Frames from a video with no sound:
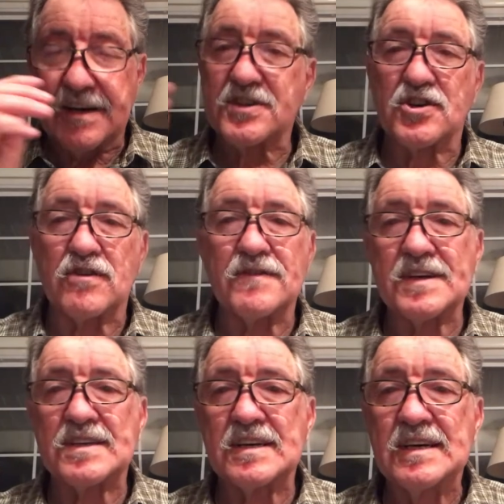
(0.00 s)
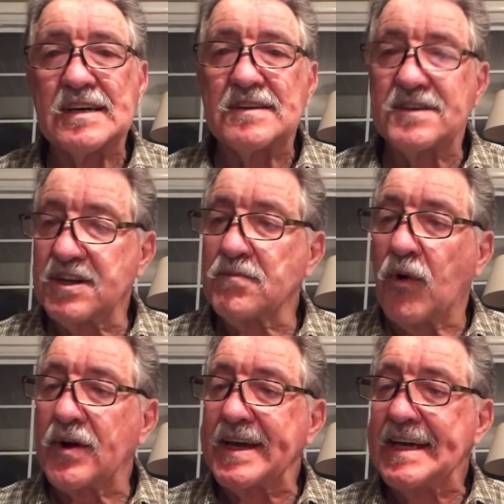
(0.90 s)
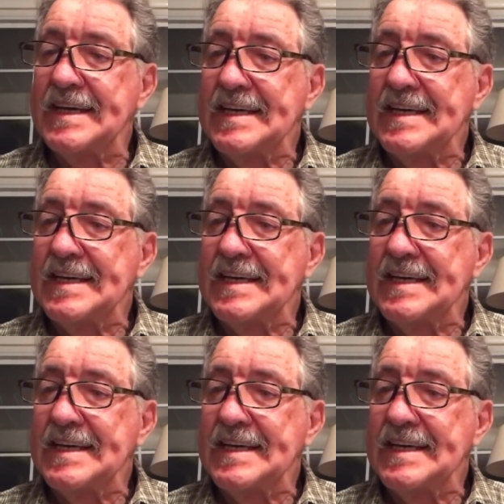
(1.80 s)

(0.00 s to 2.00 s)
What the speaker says: service this morning,